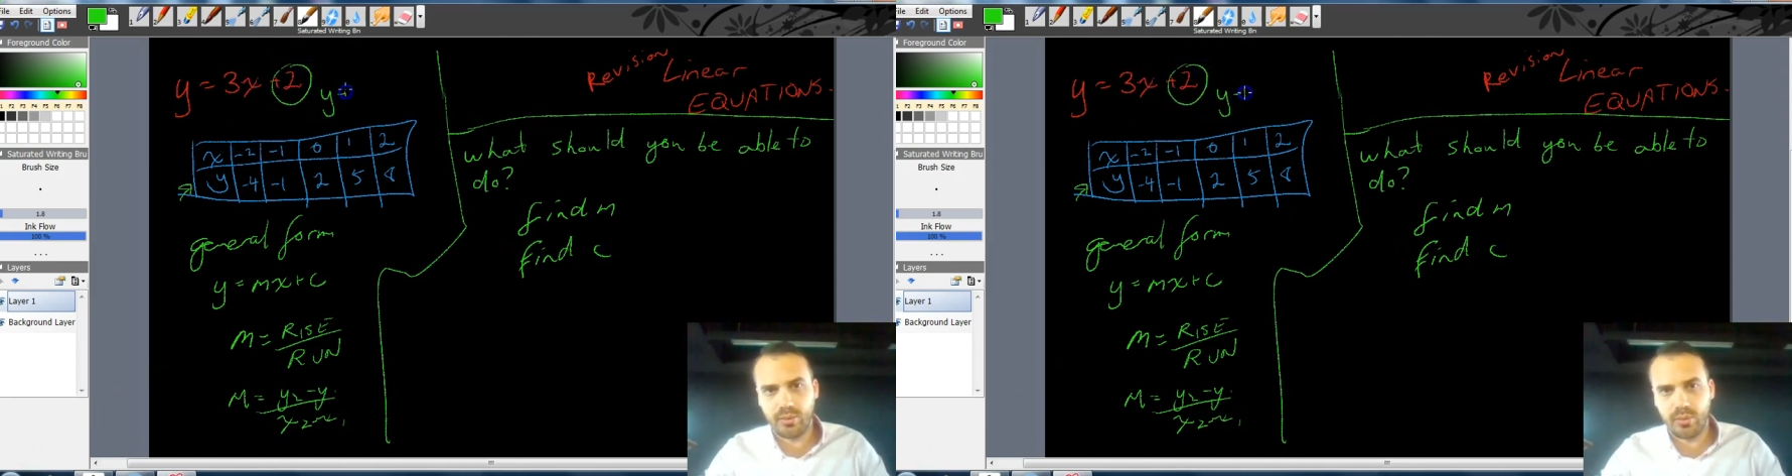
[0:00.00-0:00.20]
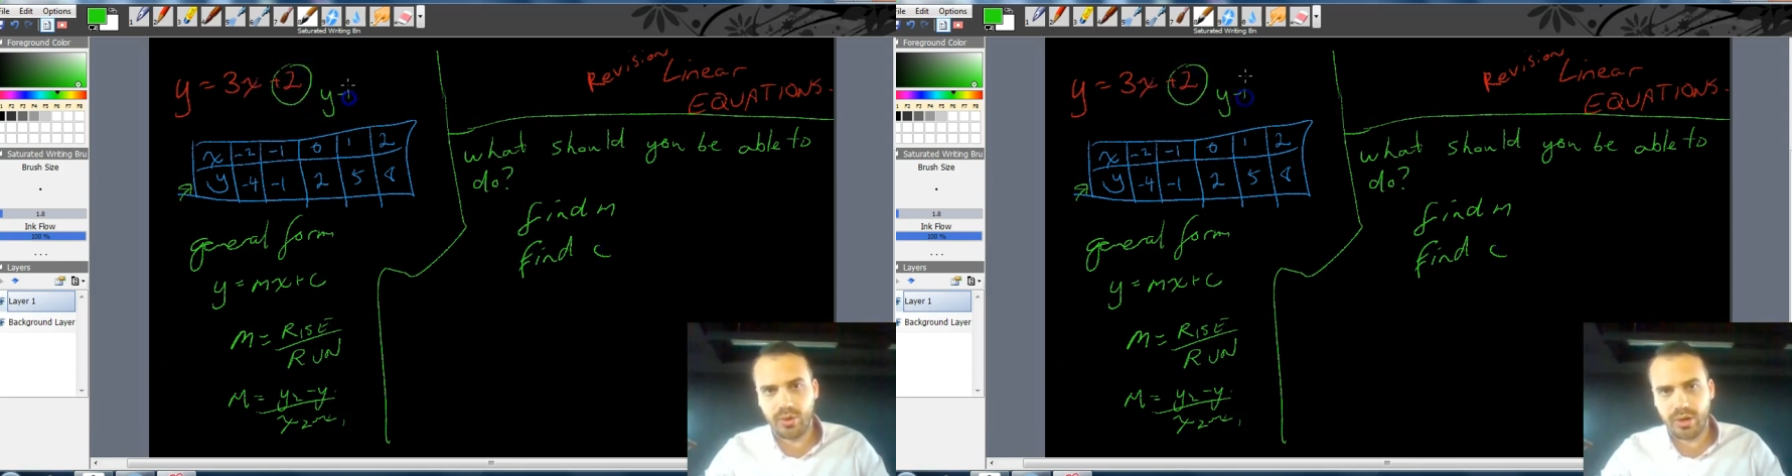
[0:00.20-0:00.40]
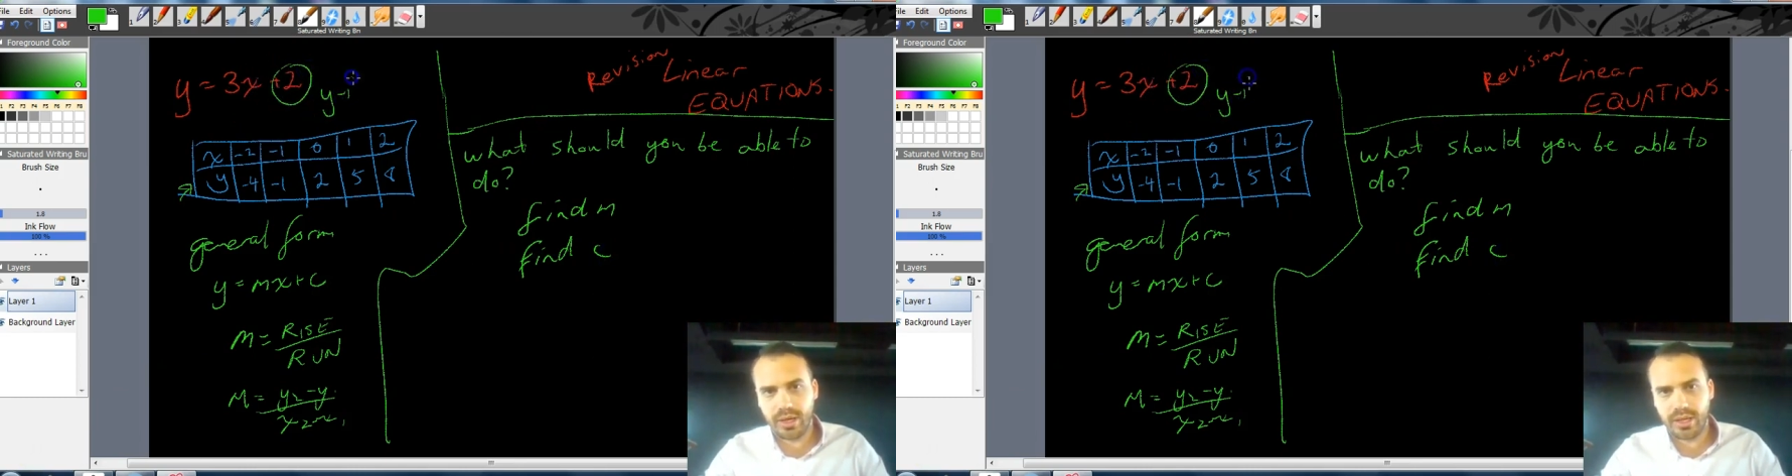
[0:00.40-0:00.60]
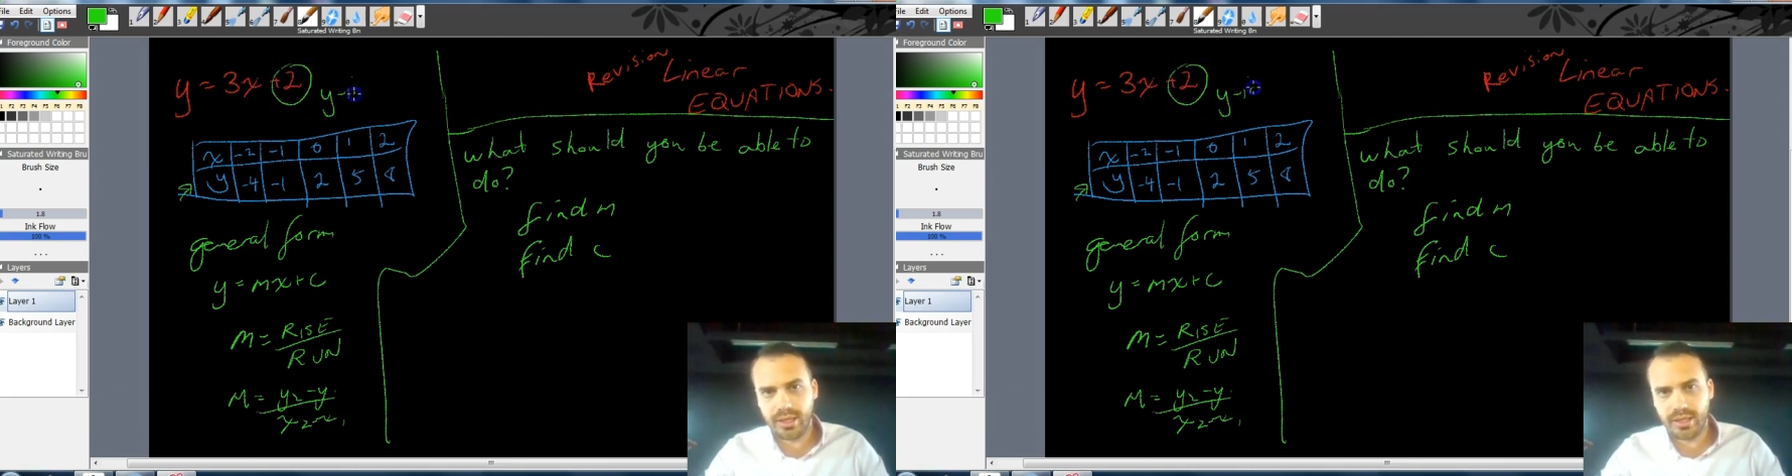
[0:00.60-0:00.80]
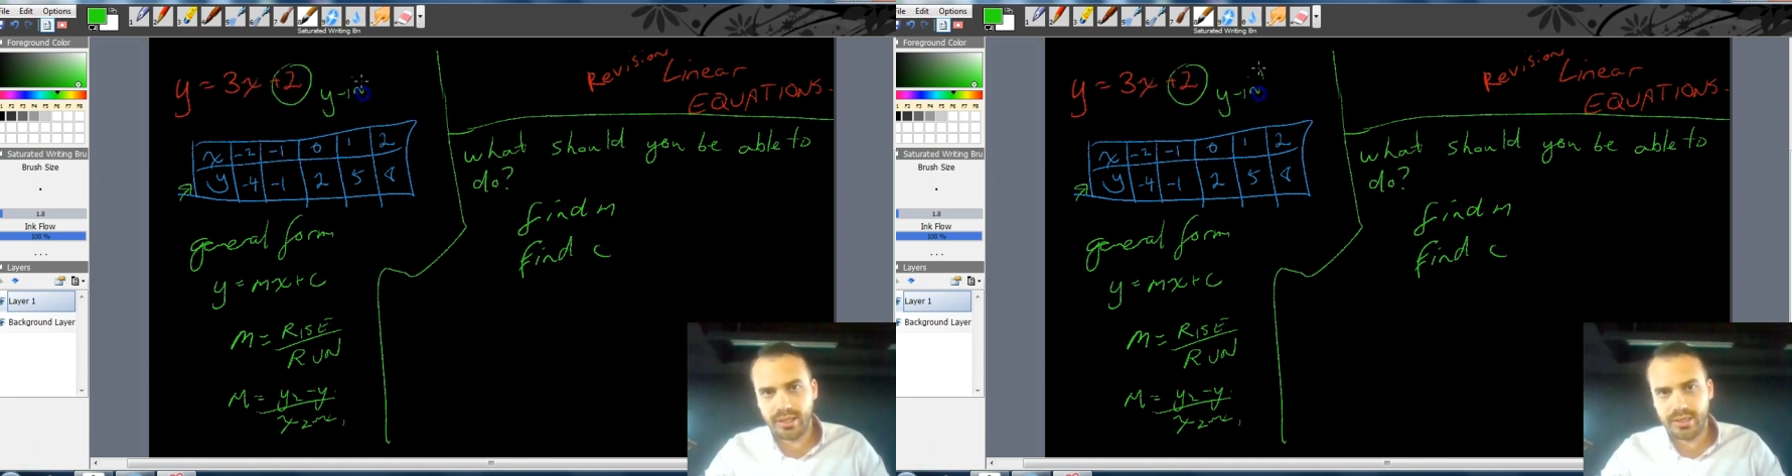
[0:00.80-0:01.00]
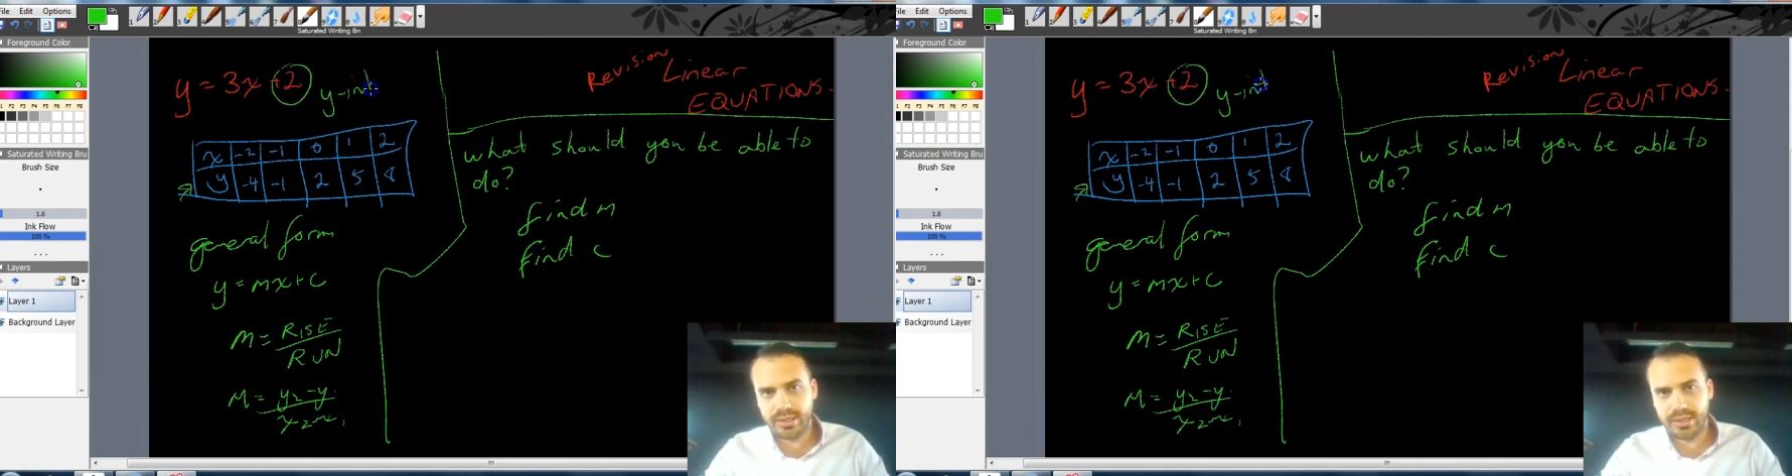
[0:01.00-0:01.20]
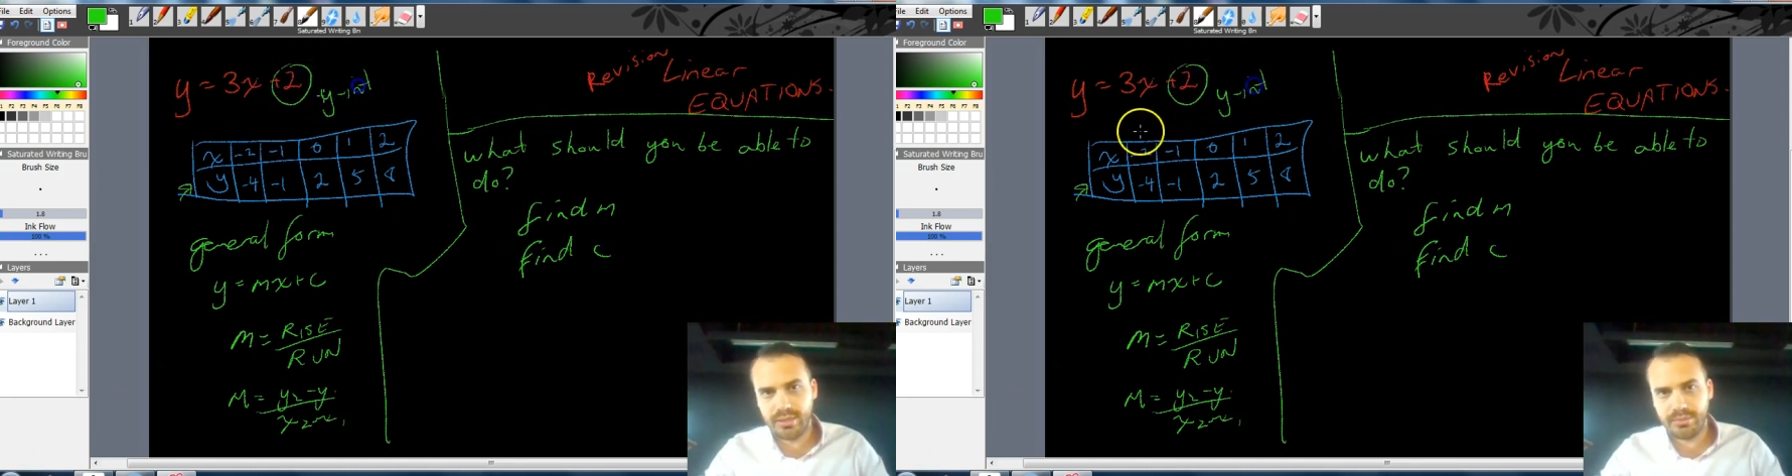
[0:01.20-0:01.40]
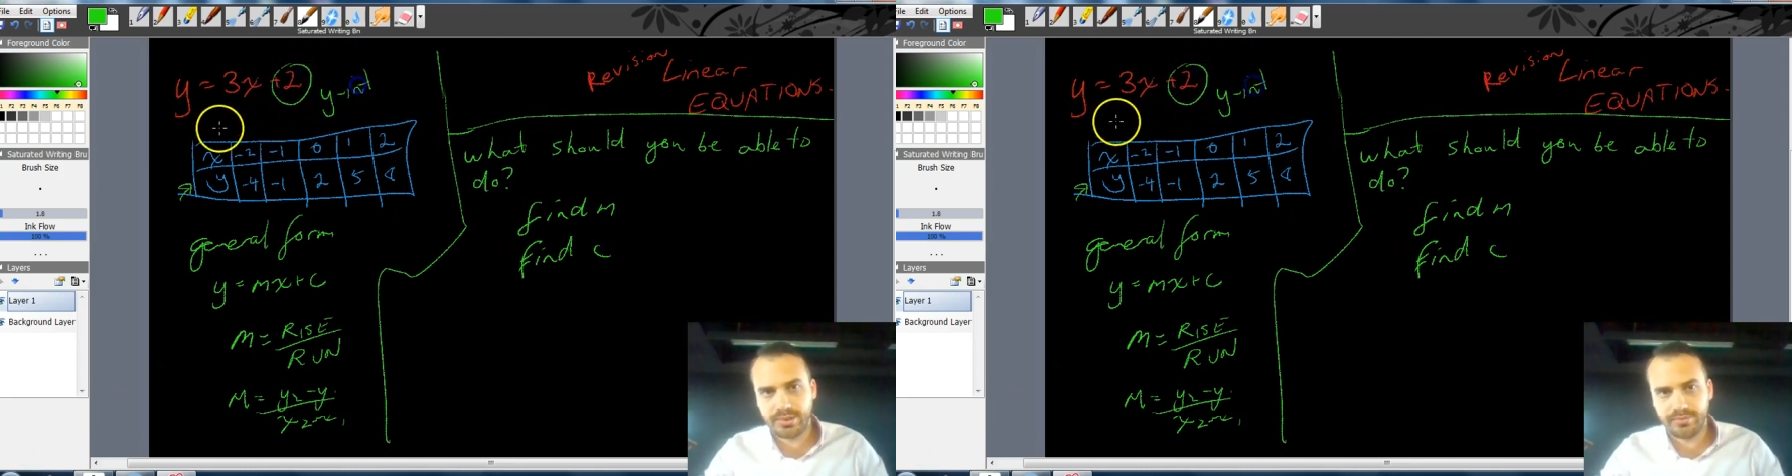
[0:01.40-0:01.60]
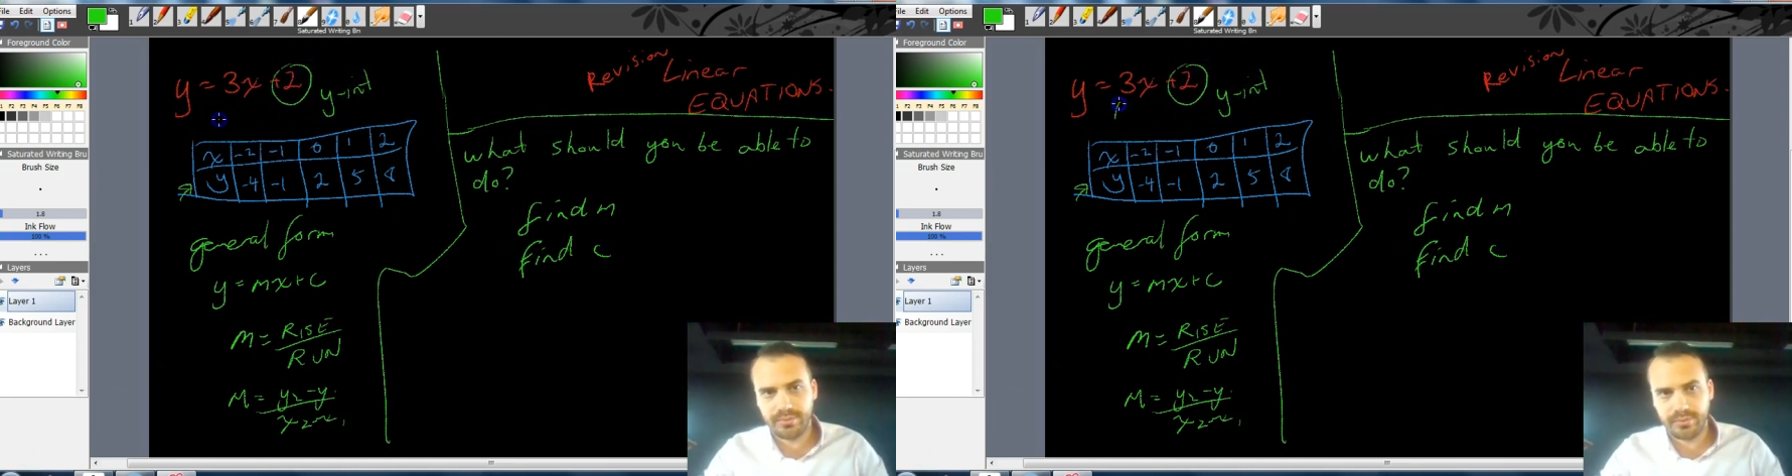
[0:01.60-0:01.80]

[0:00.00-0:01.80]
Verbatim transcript: y-intercept.